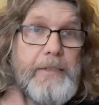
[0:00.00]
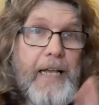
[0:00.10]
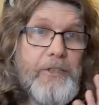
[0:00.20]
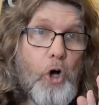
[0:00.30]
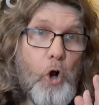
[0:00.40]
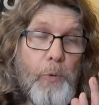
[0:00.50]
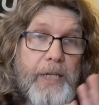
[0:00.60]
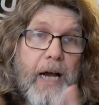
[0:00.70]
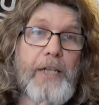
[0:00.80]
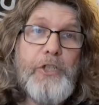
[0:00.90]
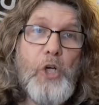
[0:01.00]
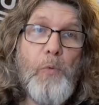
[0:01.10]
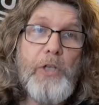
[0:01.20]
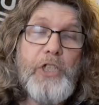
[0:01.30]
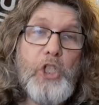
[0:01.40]
That's all we got. You're
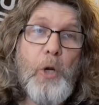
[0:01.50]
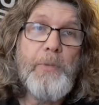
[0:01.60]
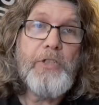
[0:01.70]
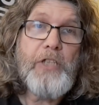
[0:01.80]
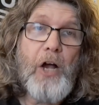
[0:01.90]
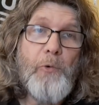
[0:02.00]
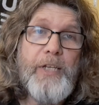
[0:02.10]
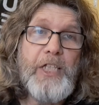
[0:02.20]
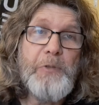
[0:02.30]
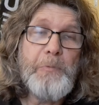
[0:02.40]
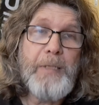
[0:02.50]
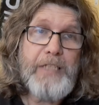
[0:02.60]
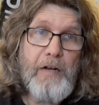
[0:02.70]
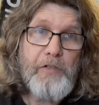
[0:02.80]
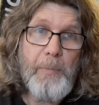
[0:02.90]
watching Thomas's Tarot Readings with
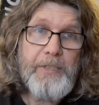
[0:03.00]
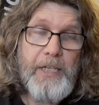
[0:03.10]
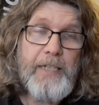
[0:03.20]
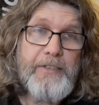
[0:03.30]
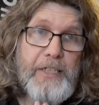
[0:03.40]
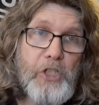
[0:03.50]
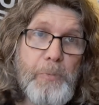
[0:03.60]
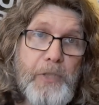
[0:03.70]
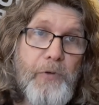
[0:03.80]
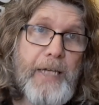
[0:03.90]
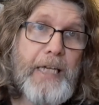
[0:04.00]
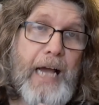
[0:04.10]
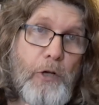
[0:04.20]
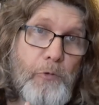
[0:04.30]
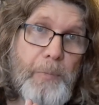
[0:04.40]
myself, Thomas Janak. Thank you so much for hanging
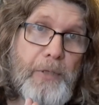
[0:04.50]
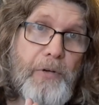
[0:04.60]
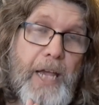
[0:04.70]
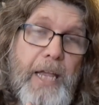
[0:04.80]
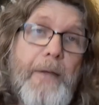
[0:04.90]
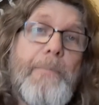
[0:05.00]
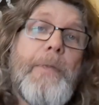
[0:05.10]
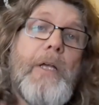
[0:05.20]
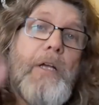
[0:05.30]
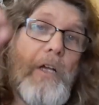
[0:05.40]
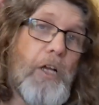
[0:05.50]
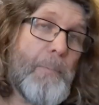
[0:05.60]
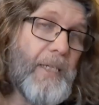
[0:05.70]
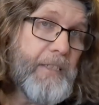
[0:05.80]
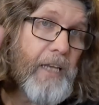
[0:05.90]
out with me today.
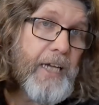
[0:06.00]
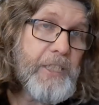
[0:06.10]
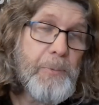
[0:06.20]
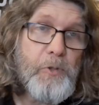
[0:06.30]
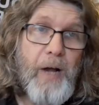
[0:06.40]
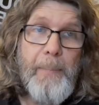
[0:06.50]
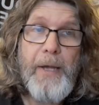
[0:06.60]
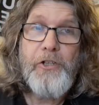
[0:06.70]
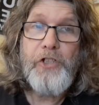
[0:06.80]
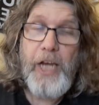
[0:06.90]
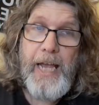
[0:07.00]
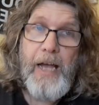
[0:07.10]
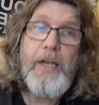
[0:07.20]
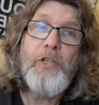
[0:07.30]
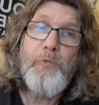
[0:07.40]
Please like, subscribe and
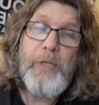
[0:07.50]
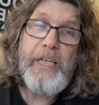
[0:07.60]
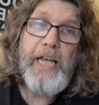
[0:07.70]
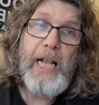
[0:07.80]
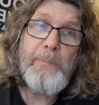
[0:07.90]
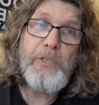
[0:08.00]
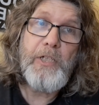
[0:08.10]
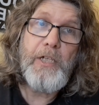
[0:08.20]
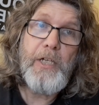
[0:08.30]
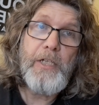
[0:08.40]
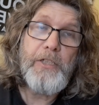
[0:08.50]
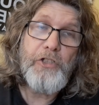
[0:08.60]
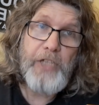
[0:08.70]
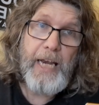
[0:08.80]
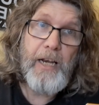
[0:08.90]
share. It really helps the, the
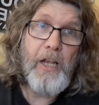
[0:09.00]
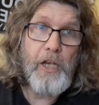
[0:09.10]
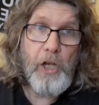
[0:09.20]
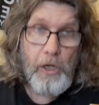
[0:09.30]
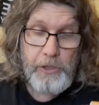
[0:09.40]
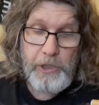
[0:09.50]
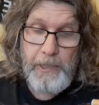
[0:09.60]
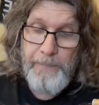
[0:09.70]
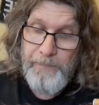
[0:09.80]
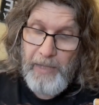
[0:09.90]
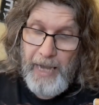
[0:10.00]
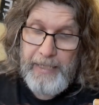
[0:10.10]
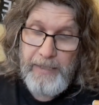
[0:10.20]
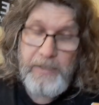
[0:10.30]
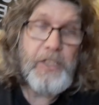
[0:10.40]
channel a lot.
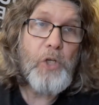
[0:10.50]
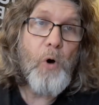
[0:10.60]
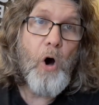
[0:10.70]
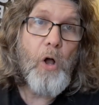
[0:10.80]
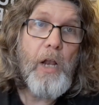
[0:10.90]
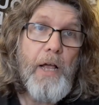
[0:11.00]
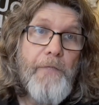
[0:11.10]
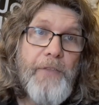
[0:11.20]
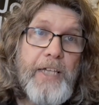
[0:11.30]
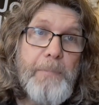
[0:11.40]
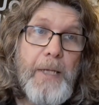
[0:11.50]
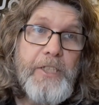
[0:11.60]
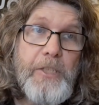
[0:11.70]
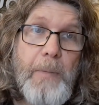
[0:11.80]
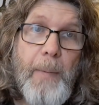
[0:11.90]
And I see you all next
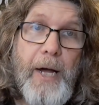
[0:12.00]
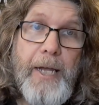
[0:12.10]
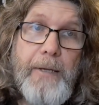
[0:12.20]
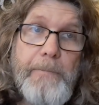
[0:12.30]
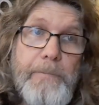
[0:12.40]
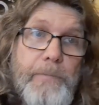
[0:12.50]
month. Bye-bye.